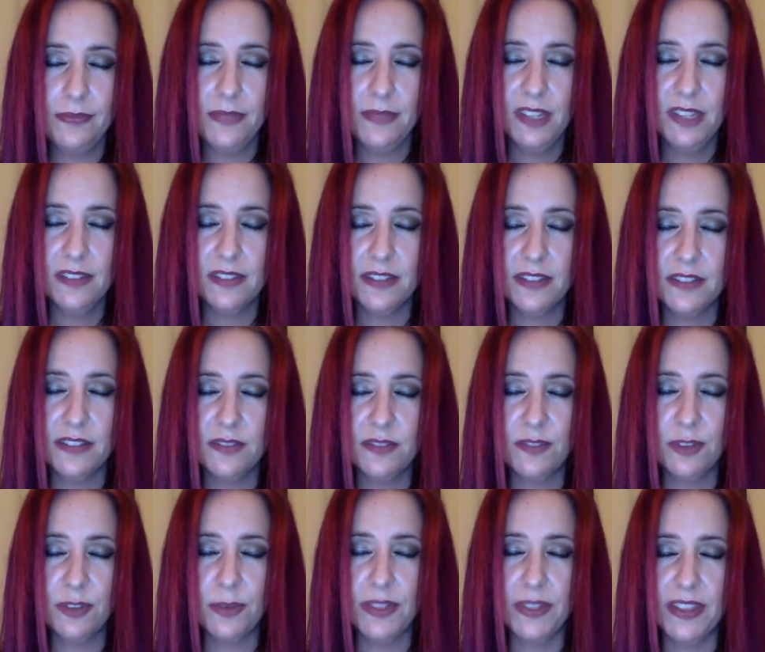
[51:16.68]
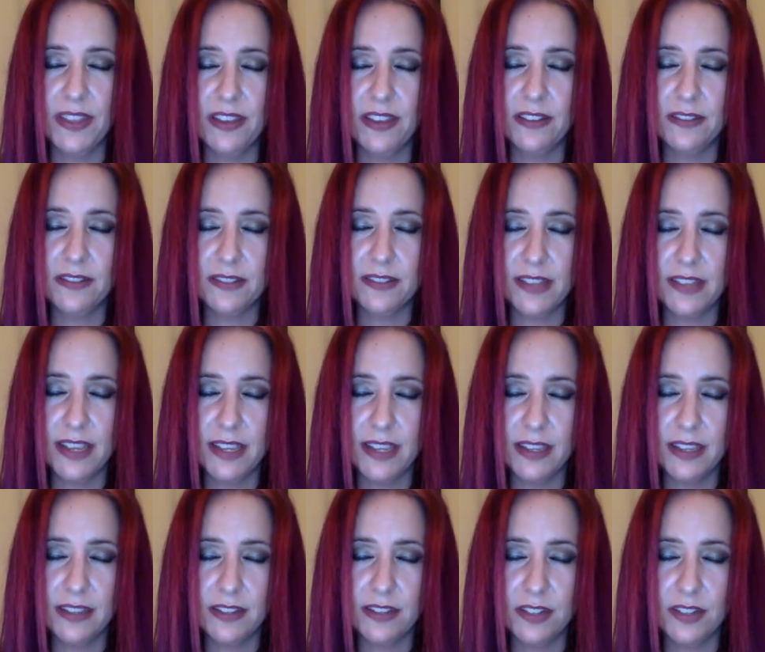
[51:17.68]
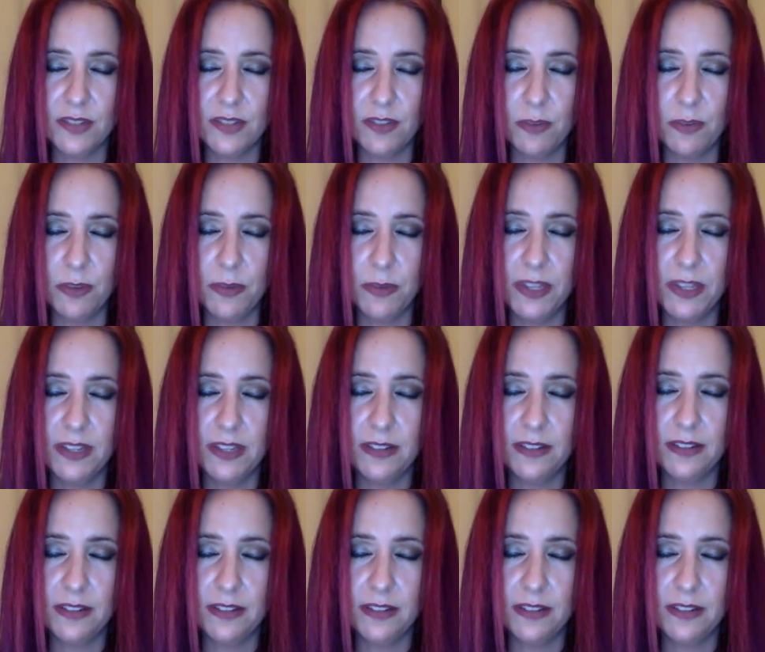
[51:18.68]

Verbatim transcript: And sense and feel what that's like, just for a moment.